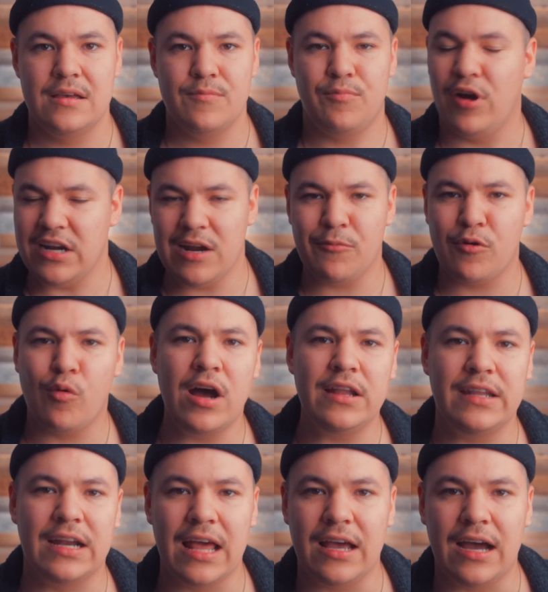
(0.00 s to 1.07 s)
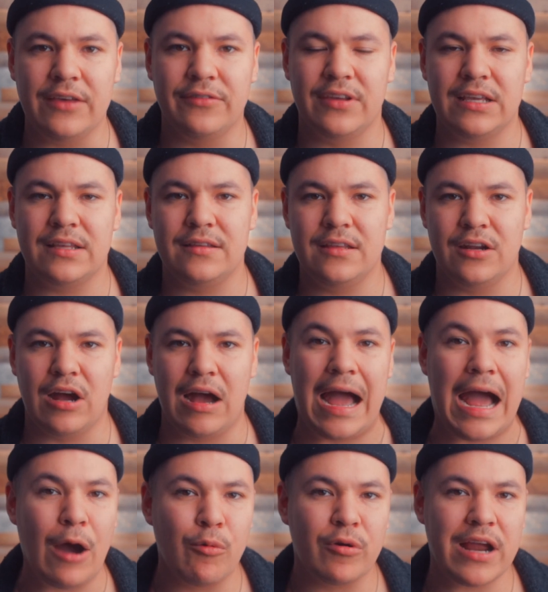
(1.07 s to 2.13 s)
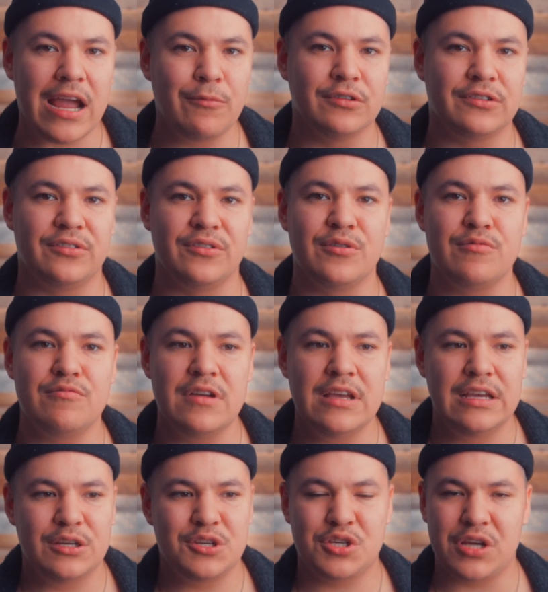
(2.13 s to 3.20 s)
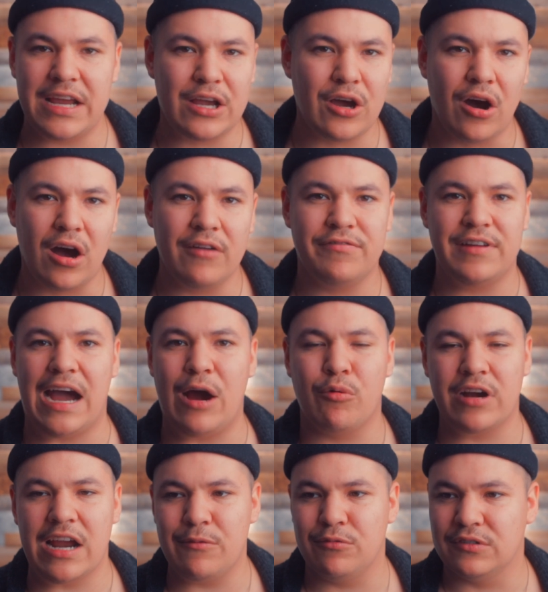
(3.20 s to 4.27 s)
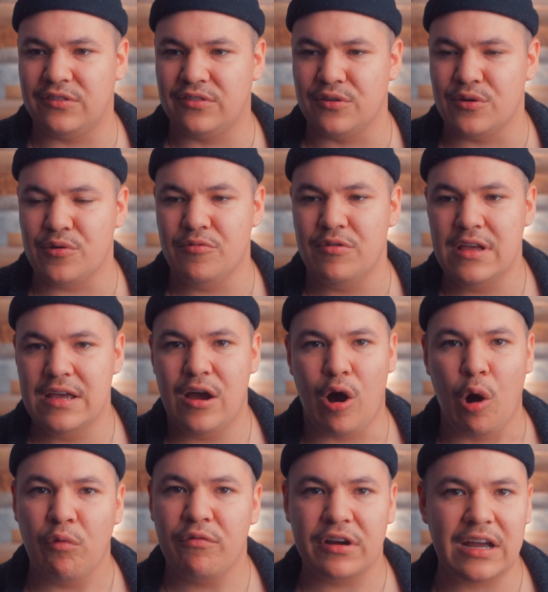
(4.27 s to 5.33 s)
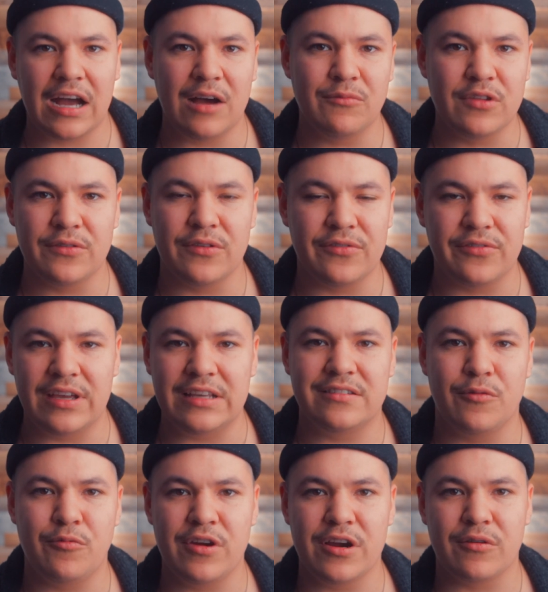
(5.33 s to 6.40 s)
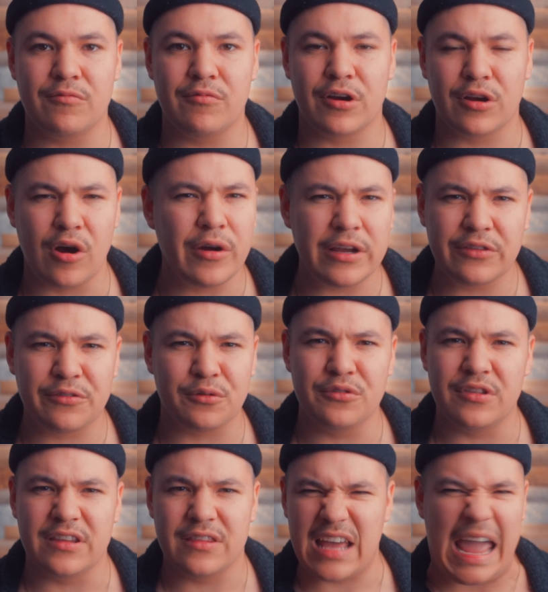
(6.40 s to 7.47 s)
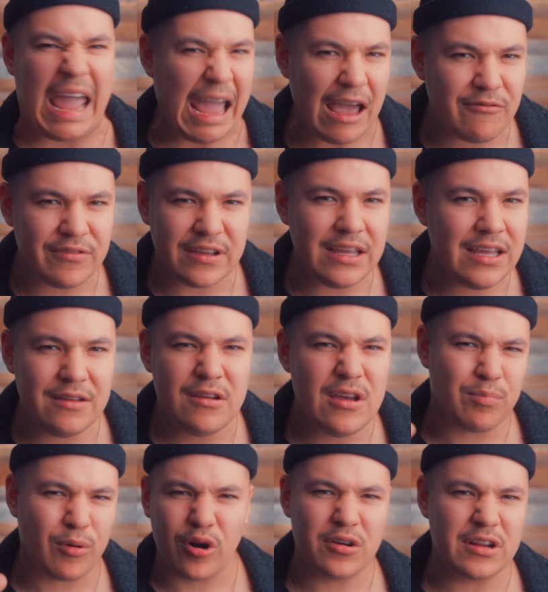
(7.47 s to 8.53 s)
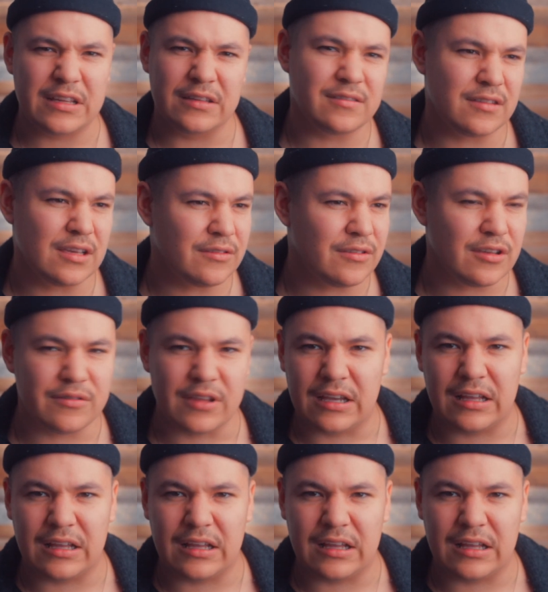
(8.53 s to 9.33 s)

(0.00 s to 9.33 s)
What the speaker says: Point number one, that I think, how we're able to shake off, how we're able to overcome the things that we're going through, the heavy burdens, the